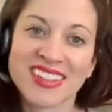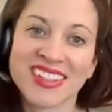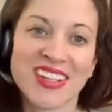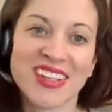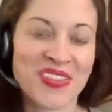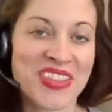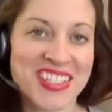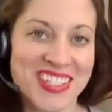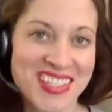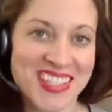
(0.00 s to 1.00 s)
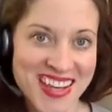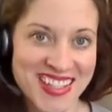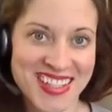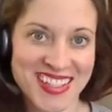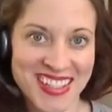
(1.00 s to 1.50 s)
you know, this
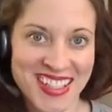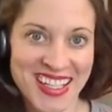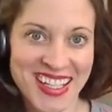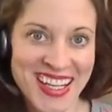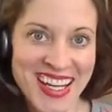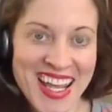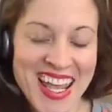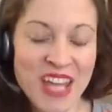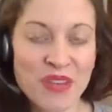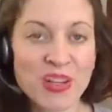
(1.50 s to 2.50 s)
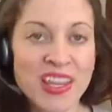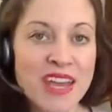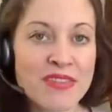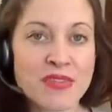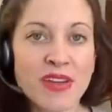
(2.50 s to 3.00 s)
site. And really,
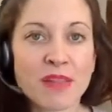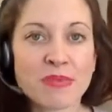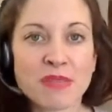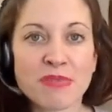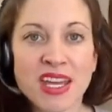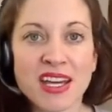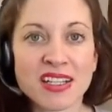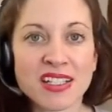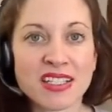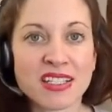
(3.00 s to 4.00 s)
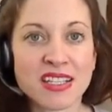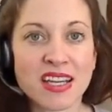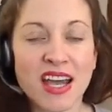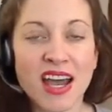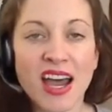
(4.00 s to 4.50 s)
I've developed it because
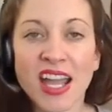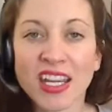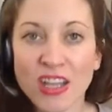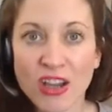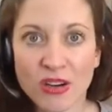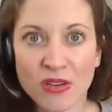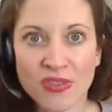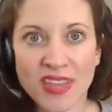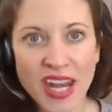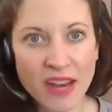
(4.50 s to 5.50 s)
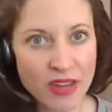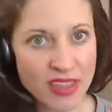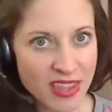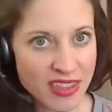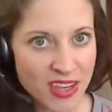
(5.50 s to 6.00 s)
I know that
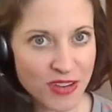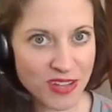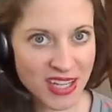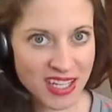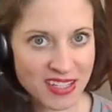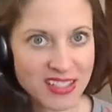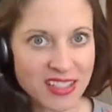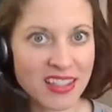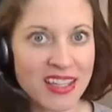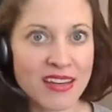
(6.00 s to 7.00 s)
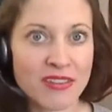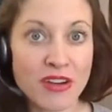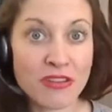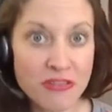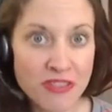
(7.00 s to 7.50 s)
everything that you need to live a
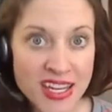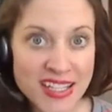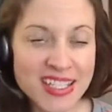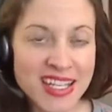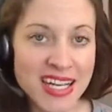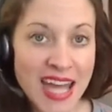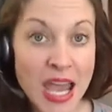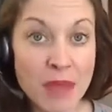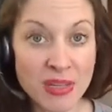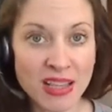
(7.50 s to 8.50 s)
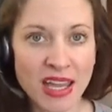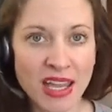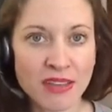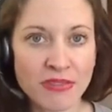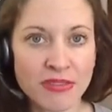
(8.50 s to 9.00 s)
fit and happy
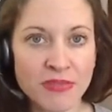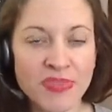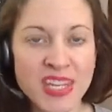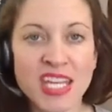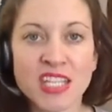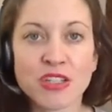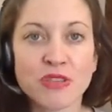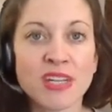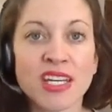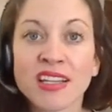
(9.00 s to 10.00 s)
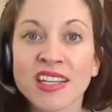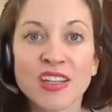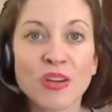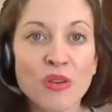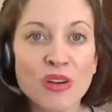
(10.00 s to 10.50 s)
life is uniquely
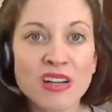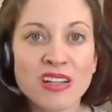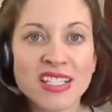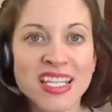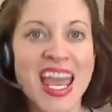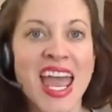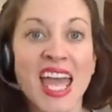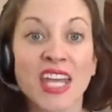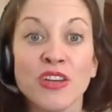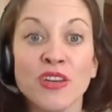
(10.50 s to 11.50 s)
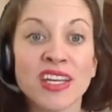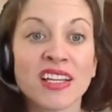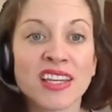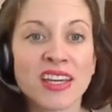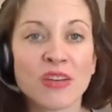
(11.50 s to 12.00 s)
yours and
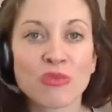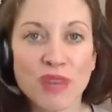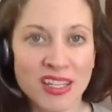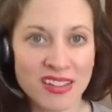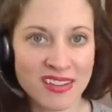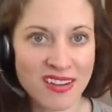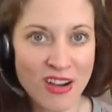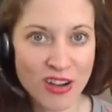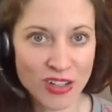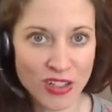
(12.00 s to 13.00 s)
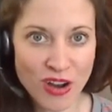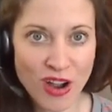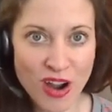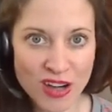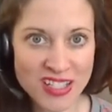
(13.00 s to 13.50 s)
uniquely written on your
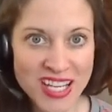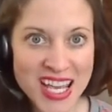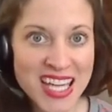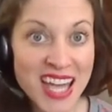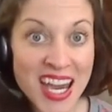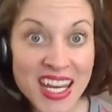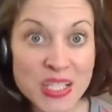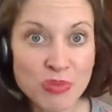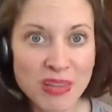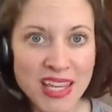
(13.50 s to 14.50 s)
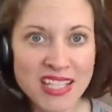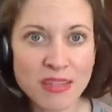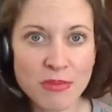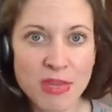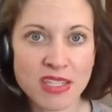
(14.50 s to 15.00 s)
heart. God has placed
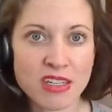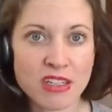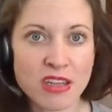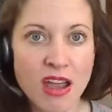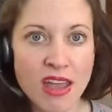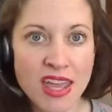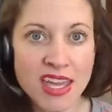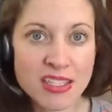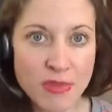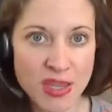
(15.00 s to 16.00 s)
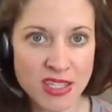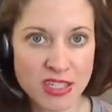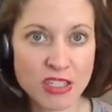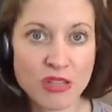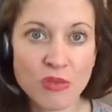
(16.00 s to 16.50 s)
the message, His
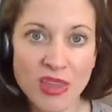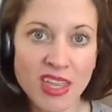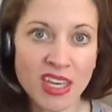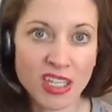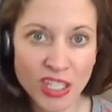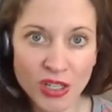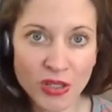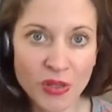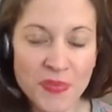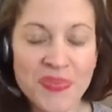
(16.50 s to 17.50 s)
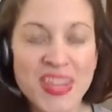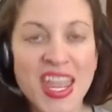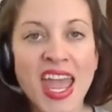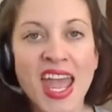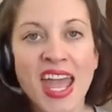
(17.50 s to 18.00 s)
message, within you,
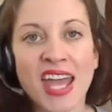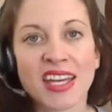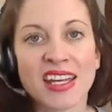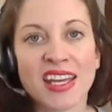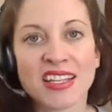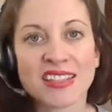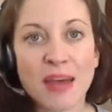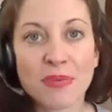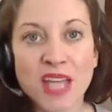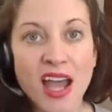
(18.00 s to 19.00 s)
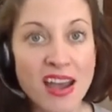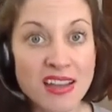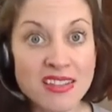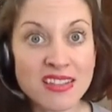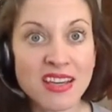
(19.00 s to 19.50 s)
and it's up to
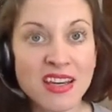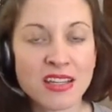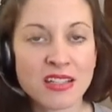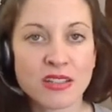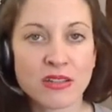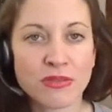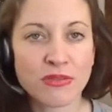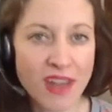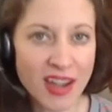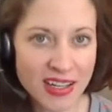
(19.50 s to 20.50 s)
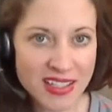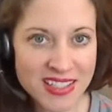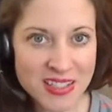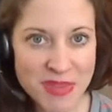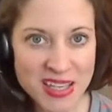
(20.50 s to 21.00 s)
us to
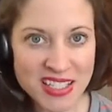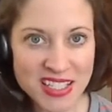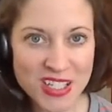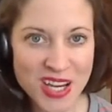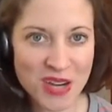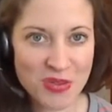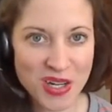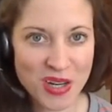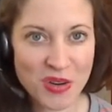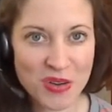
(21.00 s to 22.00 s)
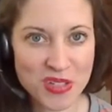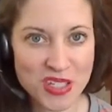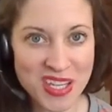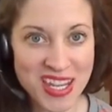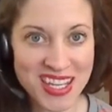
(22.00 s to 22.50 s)
find the message and read our own
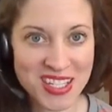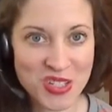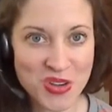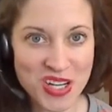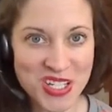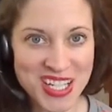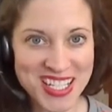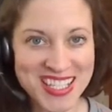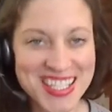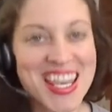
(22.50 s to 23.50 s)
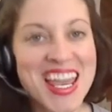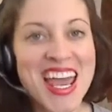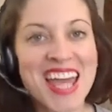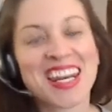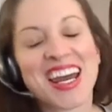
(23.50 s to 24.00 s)
instructions.
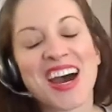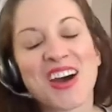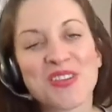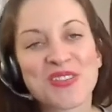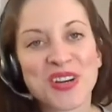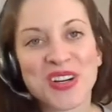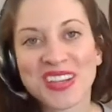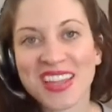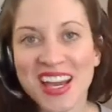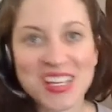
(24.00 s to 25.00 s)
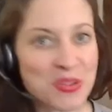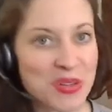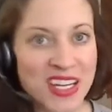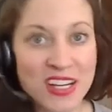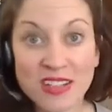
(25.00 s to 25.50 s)
And over the last
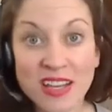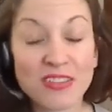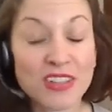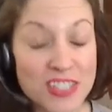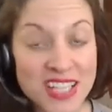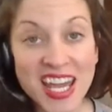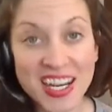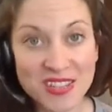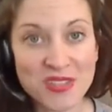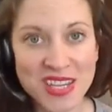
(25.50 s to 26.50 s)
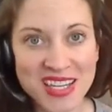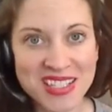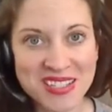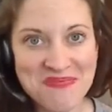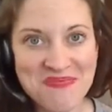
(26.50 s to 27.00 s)
20 years, I've learned how to do
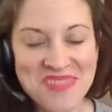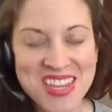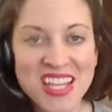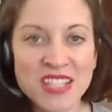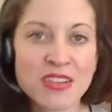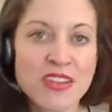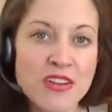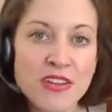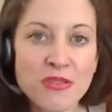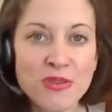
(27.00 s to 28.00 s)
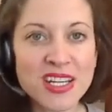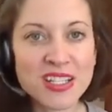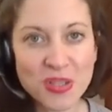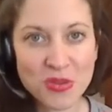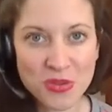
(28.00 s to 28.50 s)
this. So there are three
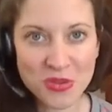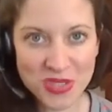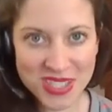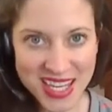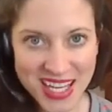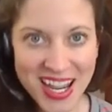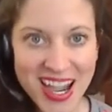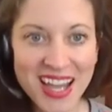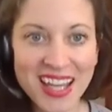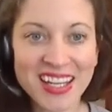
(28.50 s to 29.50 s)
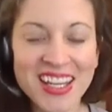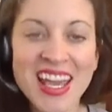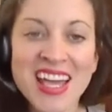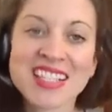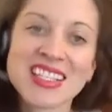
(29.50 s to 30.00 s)
tools that God
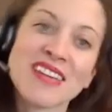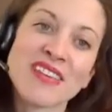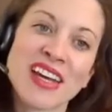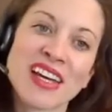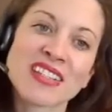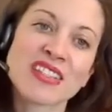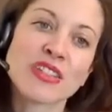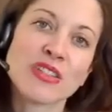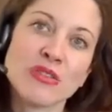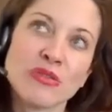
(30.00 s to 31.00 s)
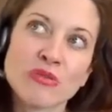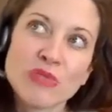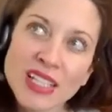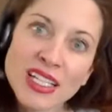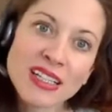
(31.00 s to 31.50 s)
has given us to
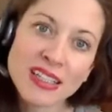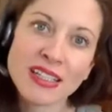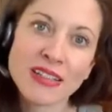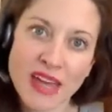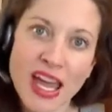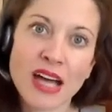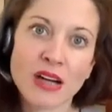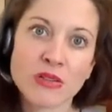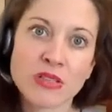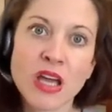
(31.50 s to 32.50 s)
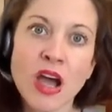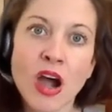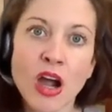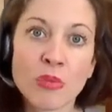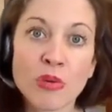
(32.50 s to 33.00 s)
really live out
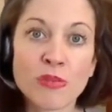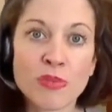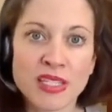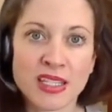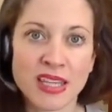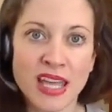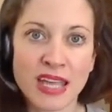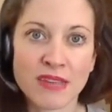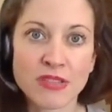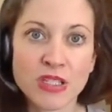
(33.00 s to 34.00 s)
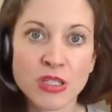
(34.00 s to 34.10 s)
our purpose in life,